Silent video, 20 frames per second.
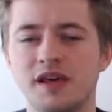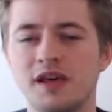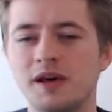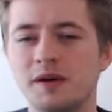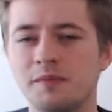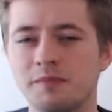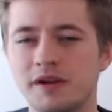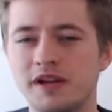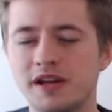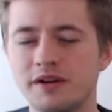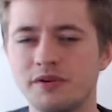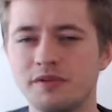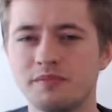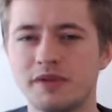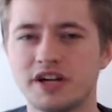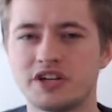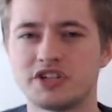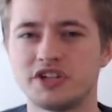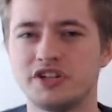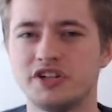But now
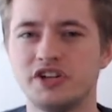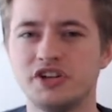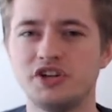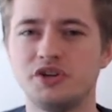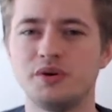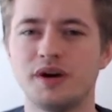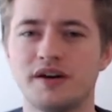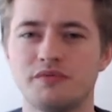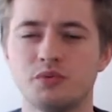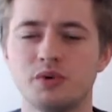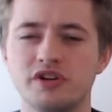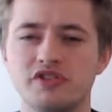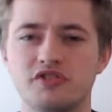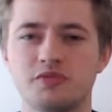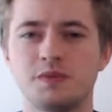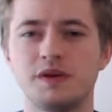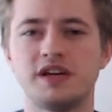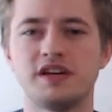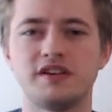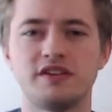imagine that you have one
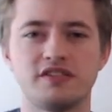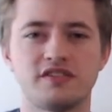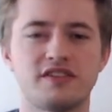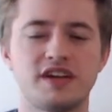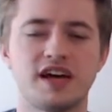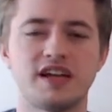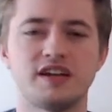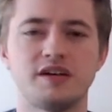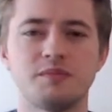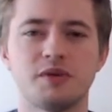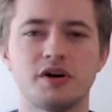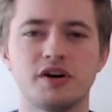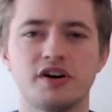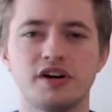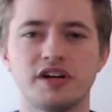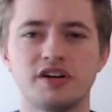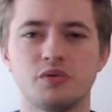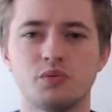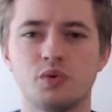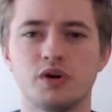speaker that's standing
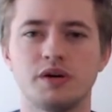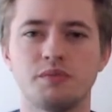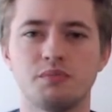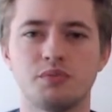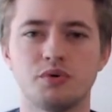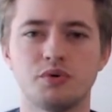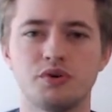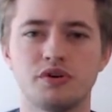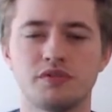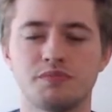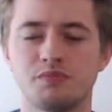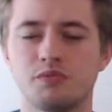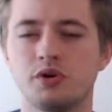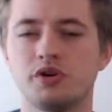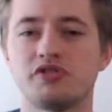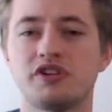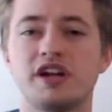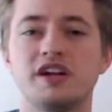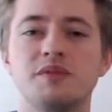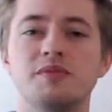behind a whiteboard, or
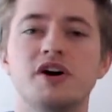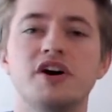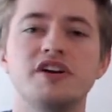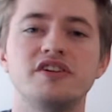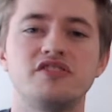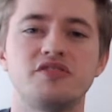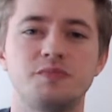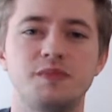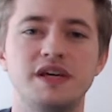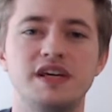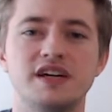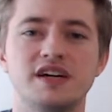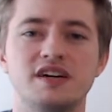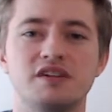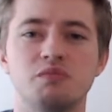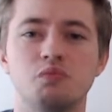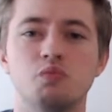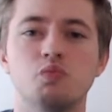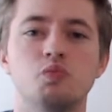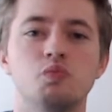standing behind a speaker
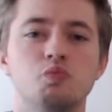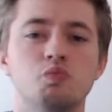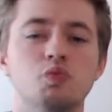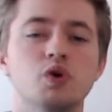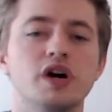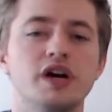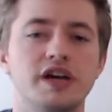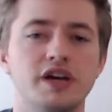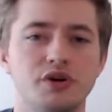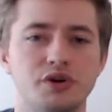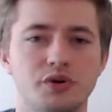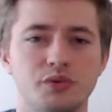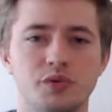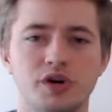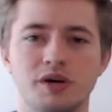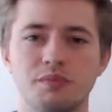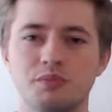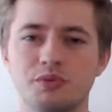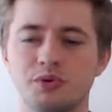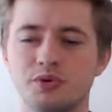working on a
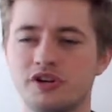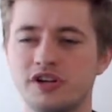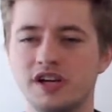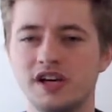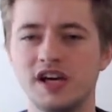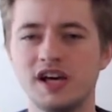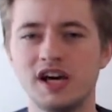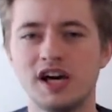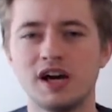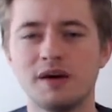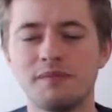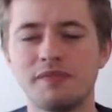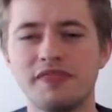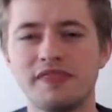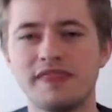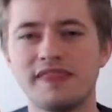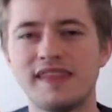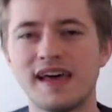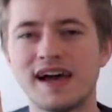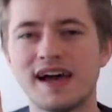whiteboard.
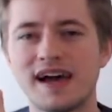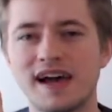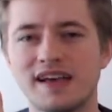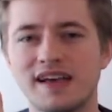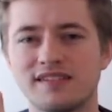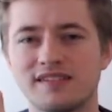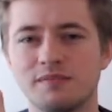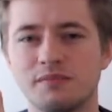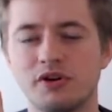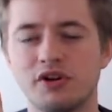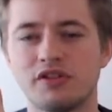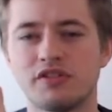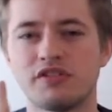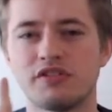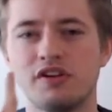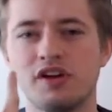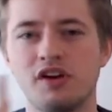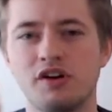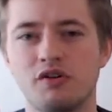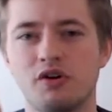That azimuth
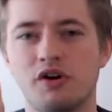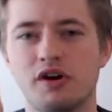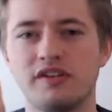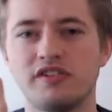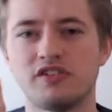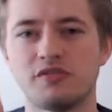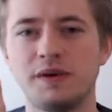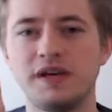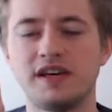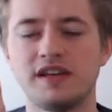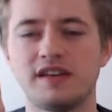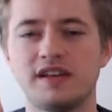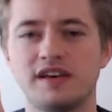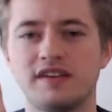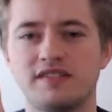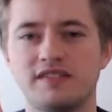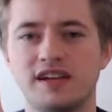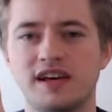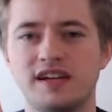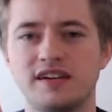and the speaker they're
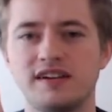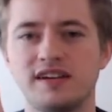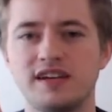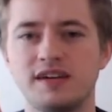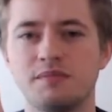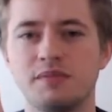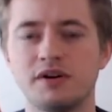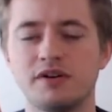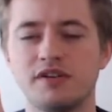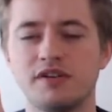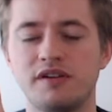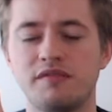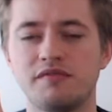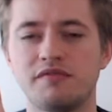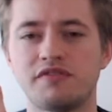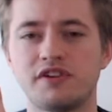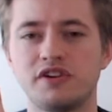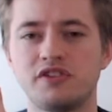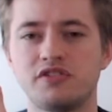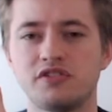standing in
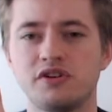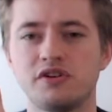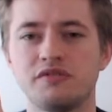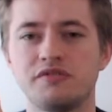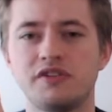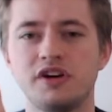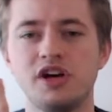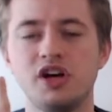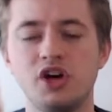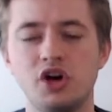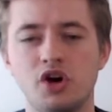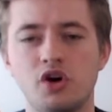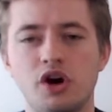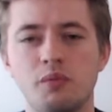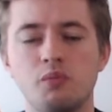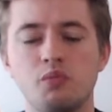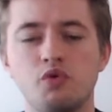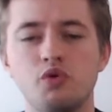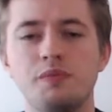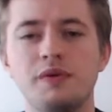front of
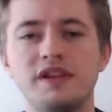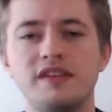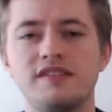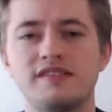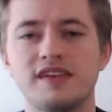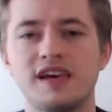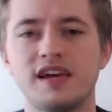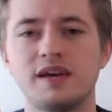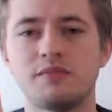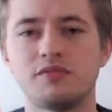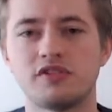will be the same.